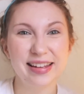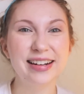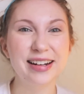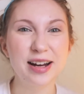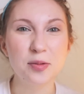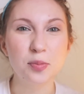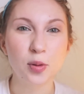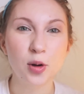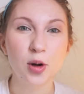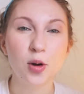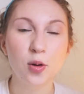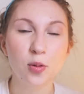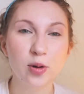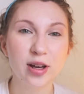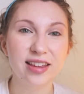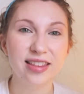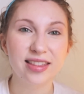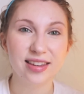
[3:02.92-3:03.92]
that up
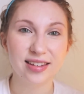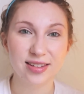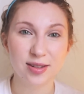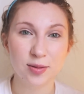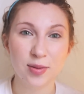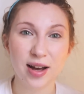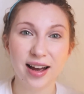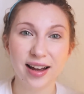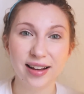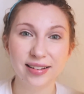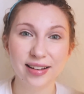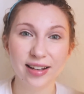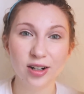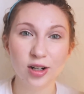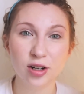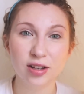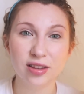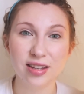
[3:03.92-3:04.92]
with some
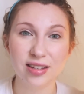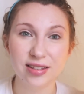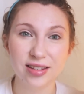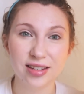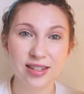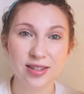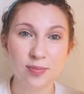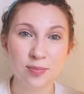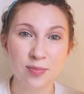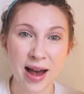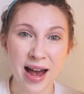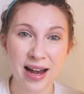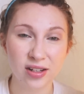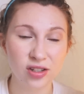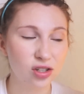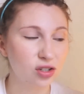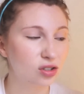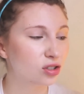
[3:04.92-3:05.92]
highlighter. This is M
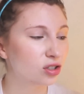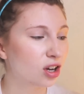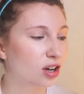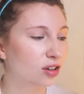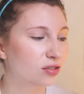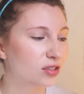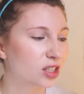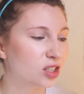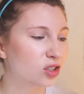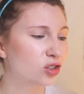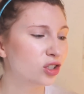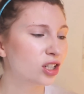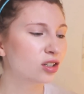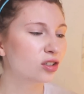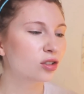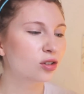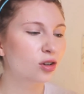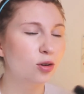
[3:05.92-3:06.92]
A C's Soft and
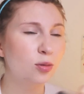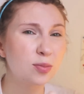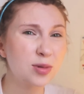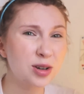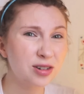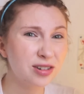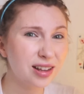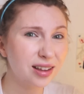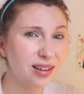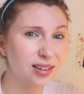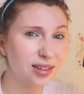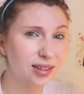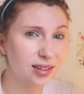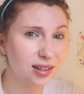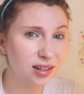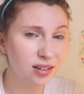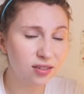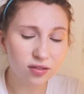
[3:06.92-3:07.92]
Gentle Mineralized
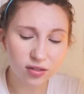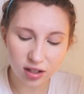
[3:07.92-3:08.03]
Skin